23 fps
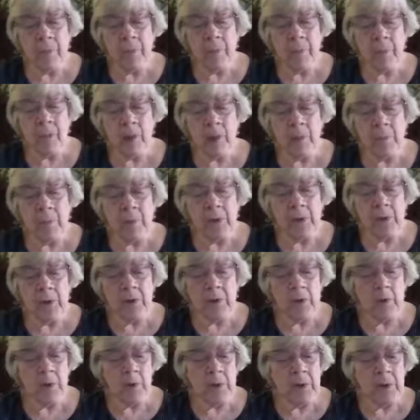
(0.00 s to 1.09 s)
not because
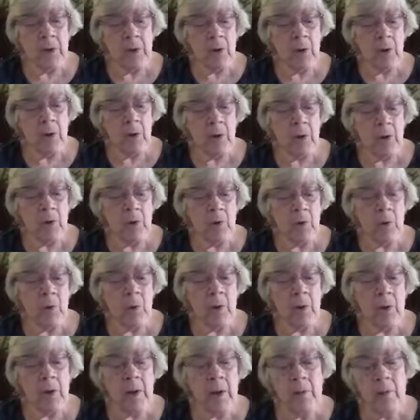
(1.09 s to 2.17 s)
it would be hard on the
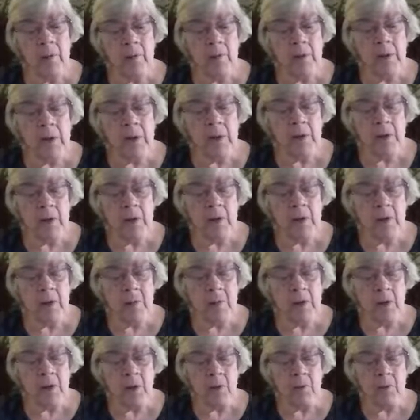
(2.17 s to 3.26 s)
boy, but because he
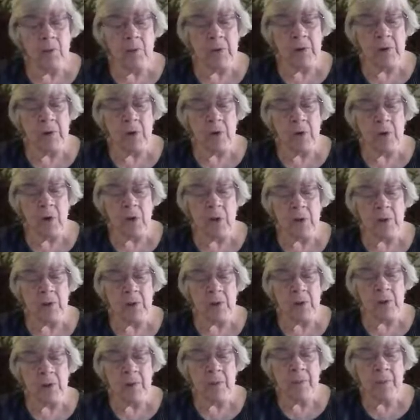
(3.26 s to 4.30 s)
himself was exhausted